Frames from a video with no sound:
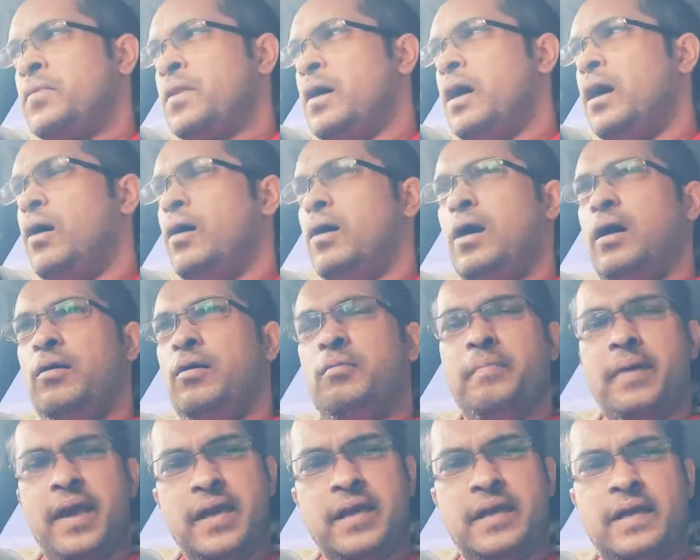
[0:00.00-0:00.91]
I'll
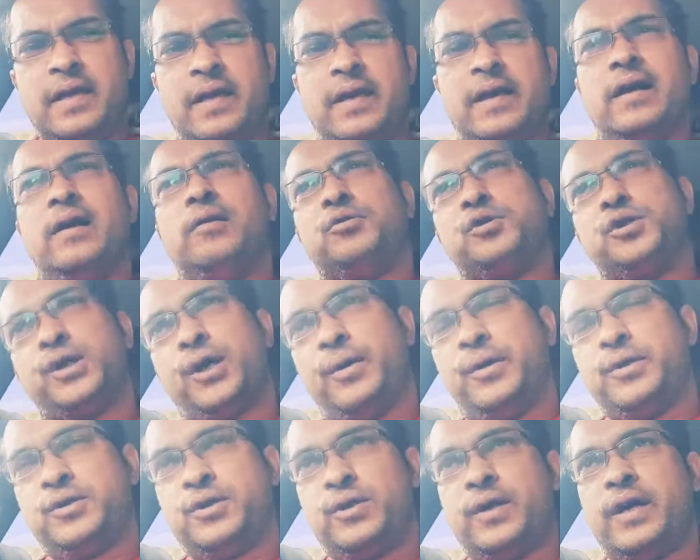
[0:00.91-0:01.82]
make it, I'll show
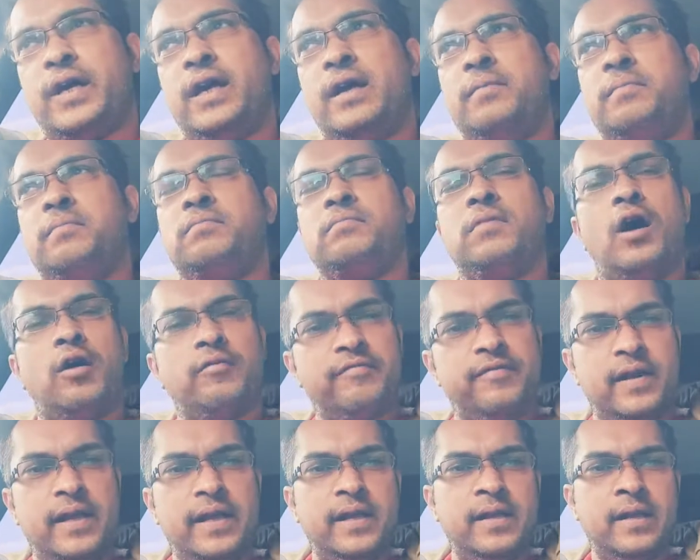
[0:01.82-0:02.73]
it to him,
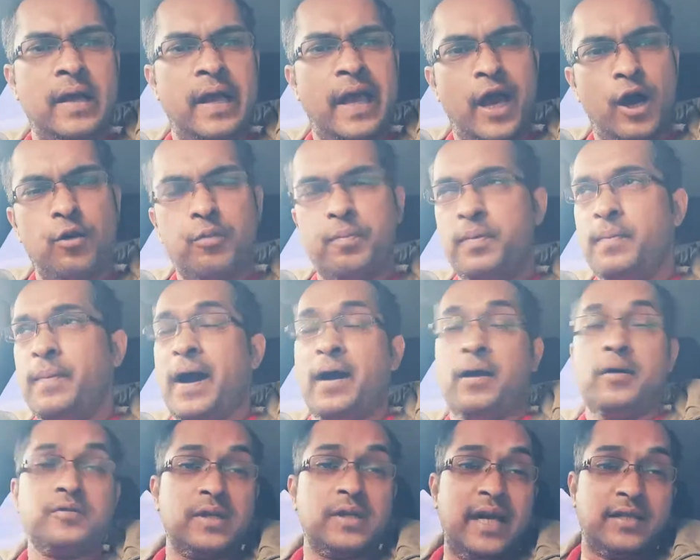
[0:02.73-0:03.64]
hopefully help him out,
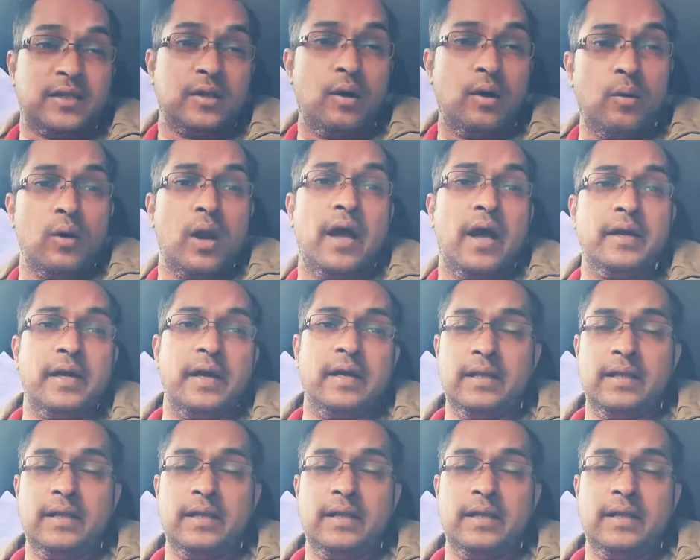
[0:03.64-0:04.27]
because that's the whole idea.